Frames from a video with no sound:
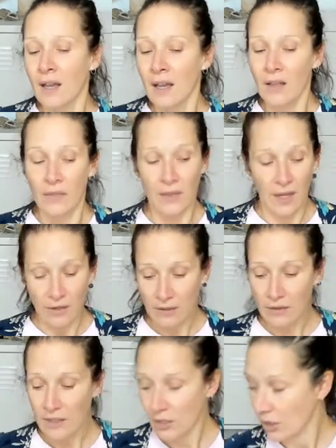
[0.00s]
The other
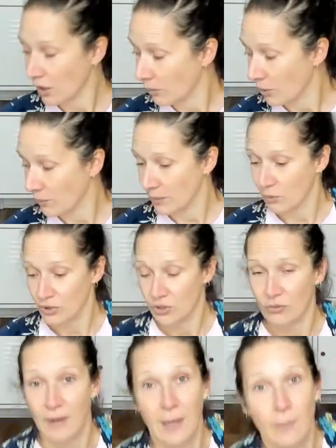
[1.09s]
thing you're going to probably want to
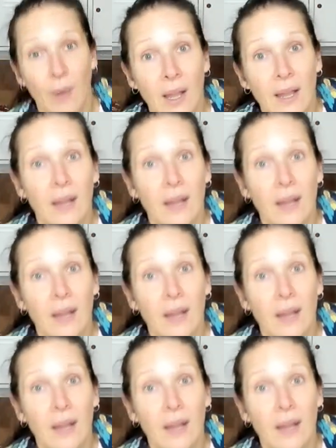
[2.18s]
grab,